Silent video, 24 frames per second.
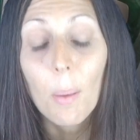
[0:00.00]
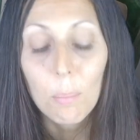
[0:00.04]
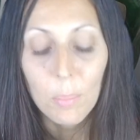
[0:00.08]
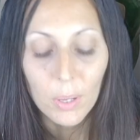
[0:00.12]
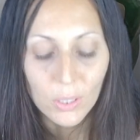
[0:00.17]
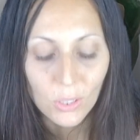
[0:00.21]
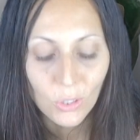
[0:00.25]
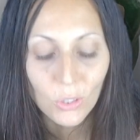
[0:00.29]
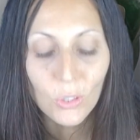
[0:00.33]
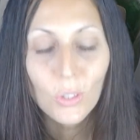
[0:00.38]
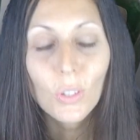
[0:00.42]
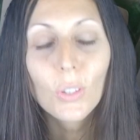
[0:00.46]

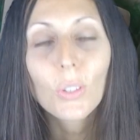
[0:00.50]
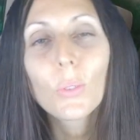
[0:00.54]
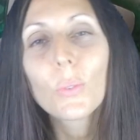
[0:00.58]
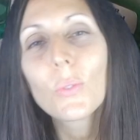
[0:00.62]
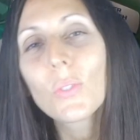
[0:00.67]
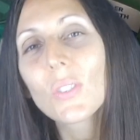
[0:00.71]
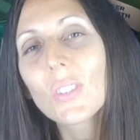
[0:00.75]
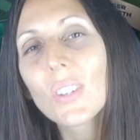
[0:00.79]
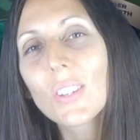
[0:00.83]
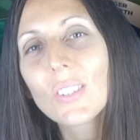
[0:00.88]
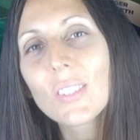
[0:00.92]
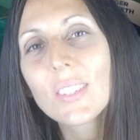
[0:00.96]
But you can
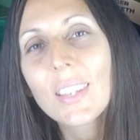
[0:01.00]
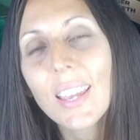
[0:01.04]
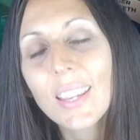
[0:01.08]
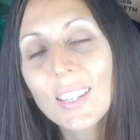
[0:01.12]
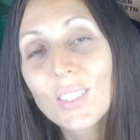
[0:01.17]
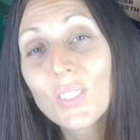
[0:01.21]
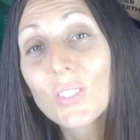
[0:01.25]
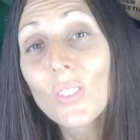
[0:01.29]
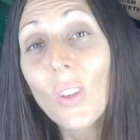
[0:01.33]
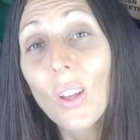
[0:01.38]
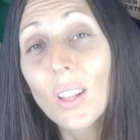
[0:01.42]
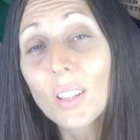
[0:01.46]
also
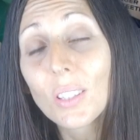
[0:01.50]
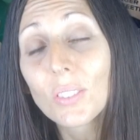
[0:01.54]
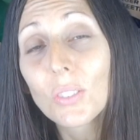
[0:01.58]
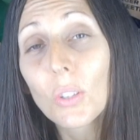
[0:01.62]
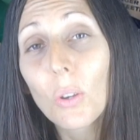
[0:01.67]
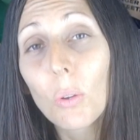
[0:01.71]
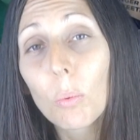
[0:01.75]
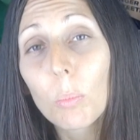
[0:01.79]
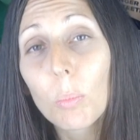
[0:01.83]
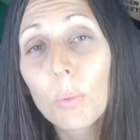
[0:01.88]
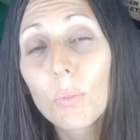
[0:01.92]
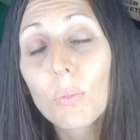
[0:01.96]
take
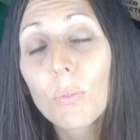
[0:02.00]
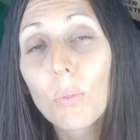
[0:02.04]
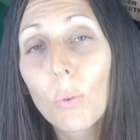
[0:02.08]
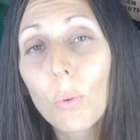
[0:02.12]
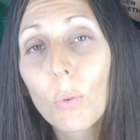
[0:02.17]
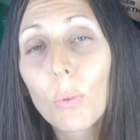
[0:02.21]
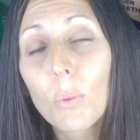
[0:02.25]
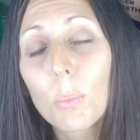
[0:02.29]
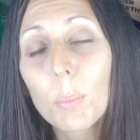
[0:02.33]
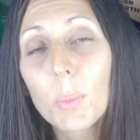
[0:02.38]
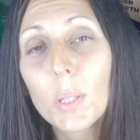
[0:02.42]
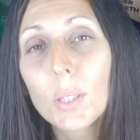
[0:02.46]
xylitol
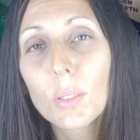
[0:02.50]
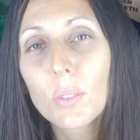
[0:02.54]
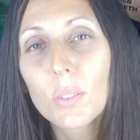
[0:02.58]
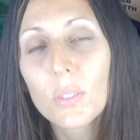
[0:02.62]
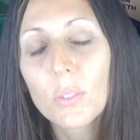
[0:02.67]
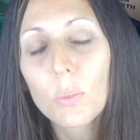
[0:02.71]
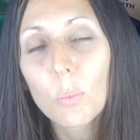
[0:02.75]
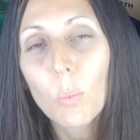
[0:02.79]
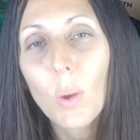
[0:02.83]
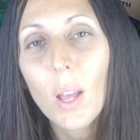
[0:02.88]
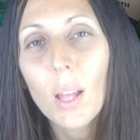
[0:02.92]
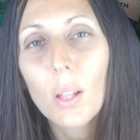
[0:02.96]
before a meal
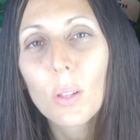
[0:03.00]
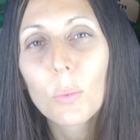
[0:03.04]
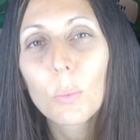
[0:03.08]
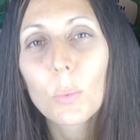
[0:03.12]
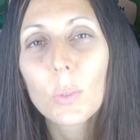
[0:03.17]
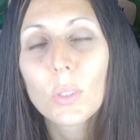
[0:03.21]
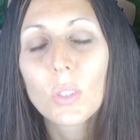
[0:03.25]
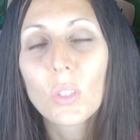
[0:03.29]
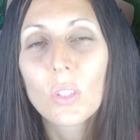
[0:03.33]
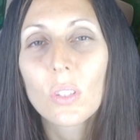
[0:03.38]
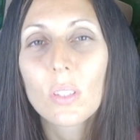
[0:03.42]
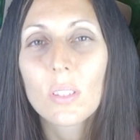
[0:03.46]
as well,
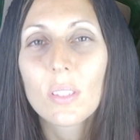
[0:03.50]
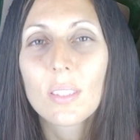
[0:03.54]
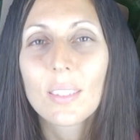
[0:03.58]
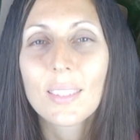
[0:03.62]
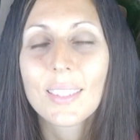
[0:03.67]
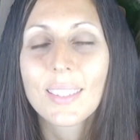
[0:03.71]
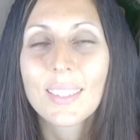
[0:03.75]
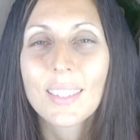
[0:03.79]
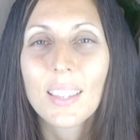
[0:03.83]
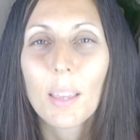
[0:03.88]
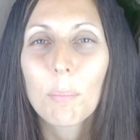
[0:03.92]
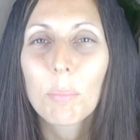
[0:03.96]
which is
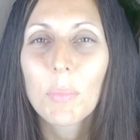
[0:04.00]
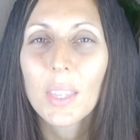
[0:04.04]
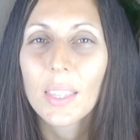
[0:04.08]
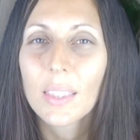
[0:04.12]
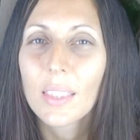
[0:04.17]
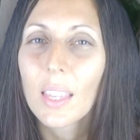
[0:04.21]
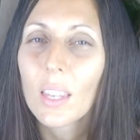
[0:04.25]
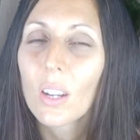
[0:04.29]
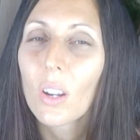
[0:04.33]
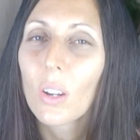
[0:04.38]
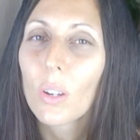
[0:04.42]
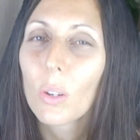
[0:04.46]
something
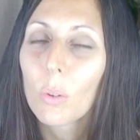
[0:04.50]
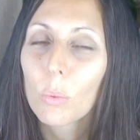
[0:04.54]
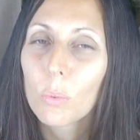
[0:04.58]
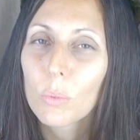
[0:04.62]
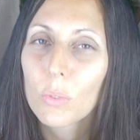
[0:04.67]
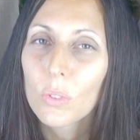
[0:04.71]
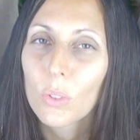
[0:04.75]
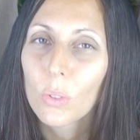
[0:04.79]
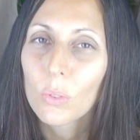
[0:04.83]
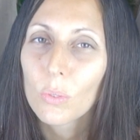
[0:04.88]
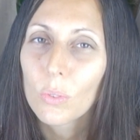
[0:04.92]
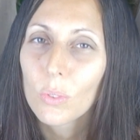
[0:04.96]
that I
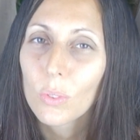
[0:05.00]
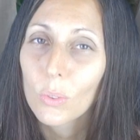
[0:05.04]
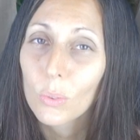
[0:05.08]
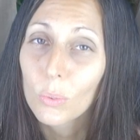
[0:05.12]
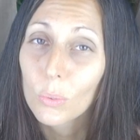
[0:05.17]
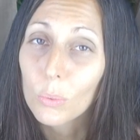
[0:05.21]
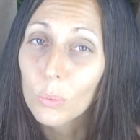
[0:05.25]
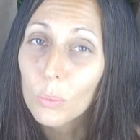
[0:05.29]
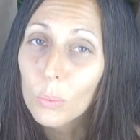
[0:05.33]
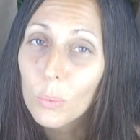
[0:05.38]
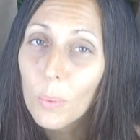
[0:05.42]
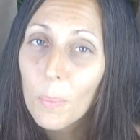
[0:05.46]
also
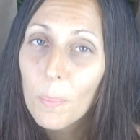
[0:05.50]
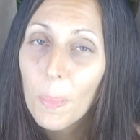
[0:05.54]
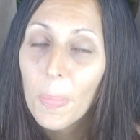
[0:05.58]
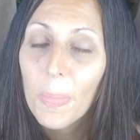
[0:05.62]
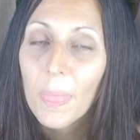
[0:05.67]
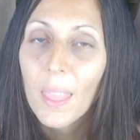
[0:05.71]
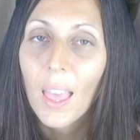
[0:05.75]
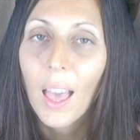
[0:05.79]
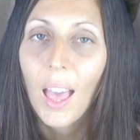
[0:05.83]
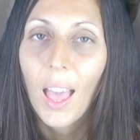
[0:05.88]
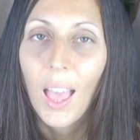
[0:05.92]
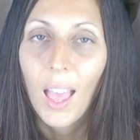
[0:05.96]
do.
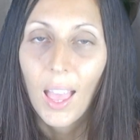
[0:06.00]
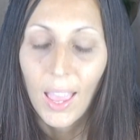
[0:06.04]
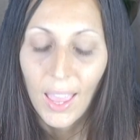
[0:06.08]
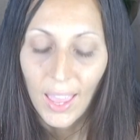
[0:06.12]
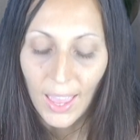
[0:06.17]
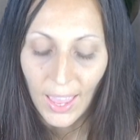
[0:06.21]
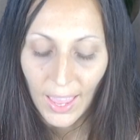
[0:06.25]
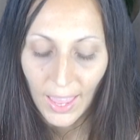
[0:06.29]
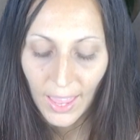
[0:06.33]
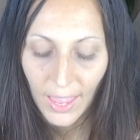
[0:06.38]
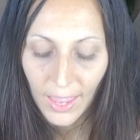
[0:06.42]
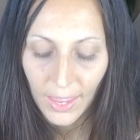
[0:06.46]

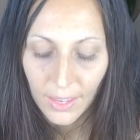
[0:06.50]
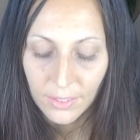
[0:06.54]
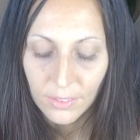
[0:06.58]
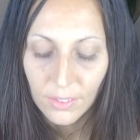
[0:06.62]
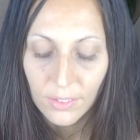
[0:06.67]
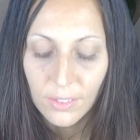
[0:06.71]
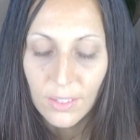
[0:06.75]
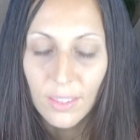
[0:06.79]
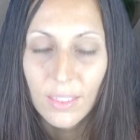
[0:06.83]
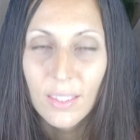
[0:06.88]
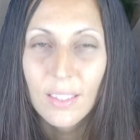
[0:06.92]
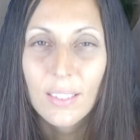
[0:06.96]
And
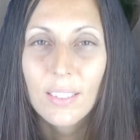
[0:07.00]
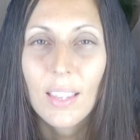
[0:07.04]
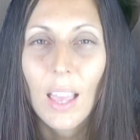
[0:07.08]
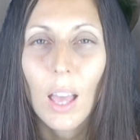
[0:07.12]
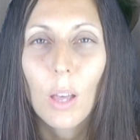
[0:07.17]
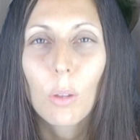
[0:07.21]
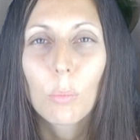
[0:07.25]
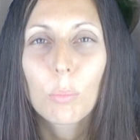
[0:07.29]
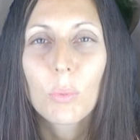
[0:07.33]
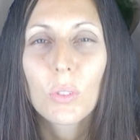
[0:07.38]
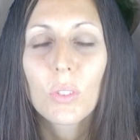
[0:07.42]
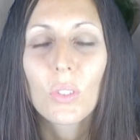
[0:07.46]
this
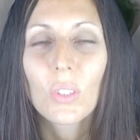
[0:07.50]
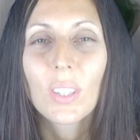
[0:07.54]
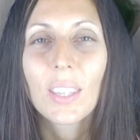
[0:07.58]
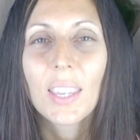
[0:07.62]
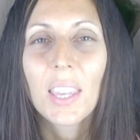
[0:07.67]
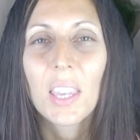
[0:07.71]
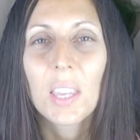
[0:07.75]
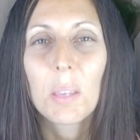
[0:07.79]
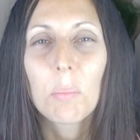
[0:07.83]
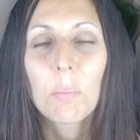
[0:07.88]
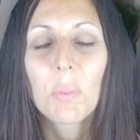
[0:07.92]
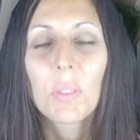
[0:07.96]
helps to
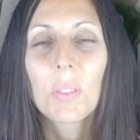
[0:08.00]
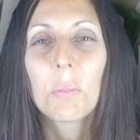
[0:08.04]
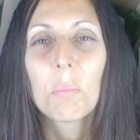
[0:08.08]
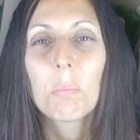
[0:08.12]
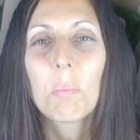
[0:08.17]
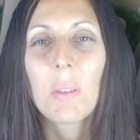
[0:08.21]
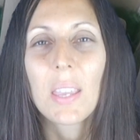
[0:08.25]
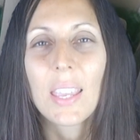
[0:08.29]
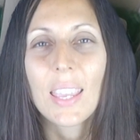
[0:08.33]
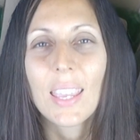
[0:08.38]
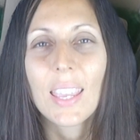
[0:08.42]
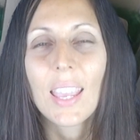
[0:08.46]
keep the
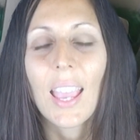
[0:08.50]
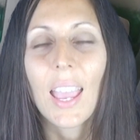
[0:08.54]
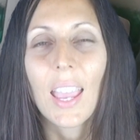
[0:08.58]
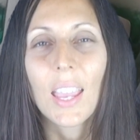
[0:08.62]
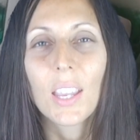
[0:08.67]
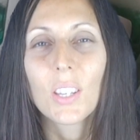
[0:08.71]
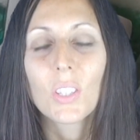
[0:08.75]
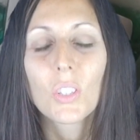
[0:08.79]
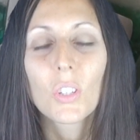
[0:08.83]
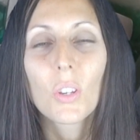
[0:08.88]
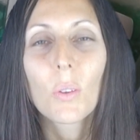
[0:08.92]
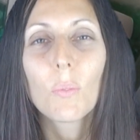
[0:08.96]

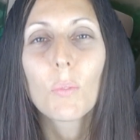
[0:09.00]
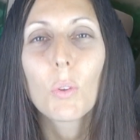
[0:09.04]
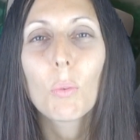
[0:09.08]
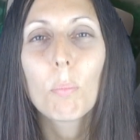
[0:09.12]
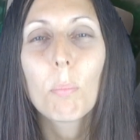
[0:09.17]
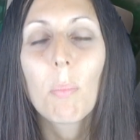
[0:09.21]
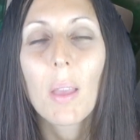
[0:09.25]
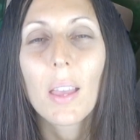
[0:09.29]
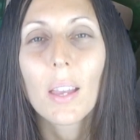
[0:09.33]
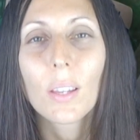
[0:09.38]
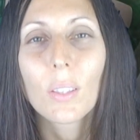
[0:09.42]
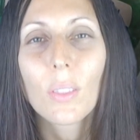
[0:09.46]
pH of your
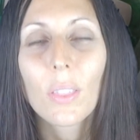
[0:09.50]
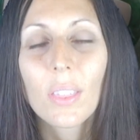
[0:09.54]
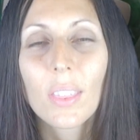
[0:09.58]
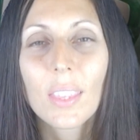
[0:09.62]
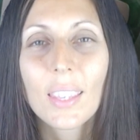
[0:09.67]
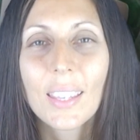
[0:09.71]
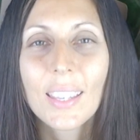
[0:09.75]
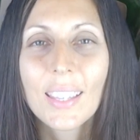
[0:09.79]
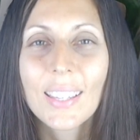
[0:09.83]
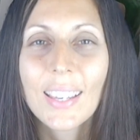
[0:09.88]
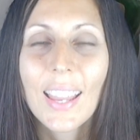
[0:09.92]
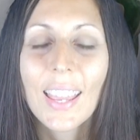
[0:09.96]
mouth
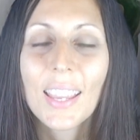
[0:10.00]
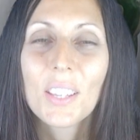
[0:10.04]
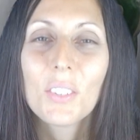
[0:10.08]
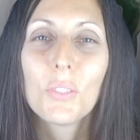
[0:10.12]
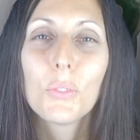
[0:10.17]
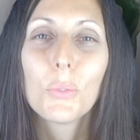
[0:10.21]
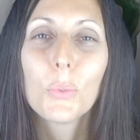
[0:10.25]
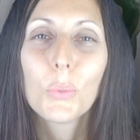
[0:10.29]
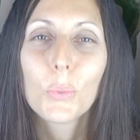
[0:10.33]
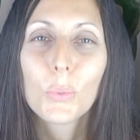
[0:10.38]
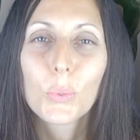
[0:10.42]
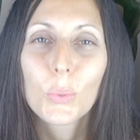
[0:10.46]
in a
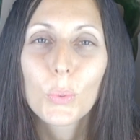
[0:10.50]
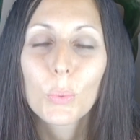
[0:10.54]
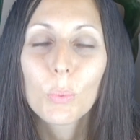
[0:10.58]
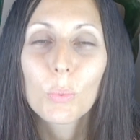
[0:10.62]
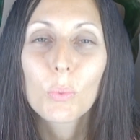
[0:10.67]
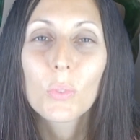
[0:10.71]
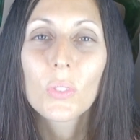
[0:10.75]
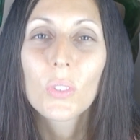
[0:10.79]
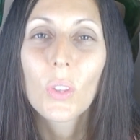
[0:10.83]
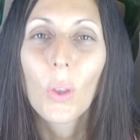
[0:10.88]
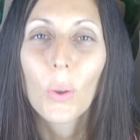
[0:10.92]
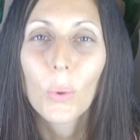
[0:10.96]

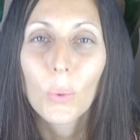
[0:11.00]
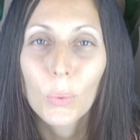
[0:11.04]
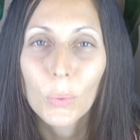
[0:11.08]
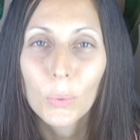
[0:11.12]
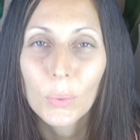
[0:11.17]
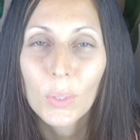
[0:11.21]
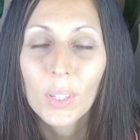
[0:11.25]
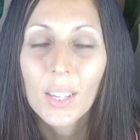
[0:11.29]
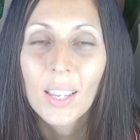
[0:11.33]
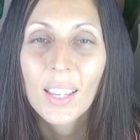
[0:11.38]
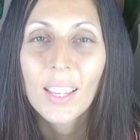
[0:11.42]
neutral zone.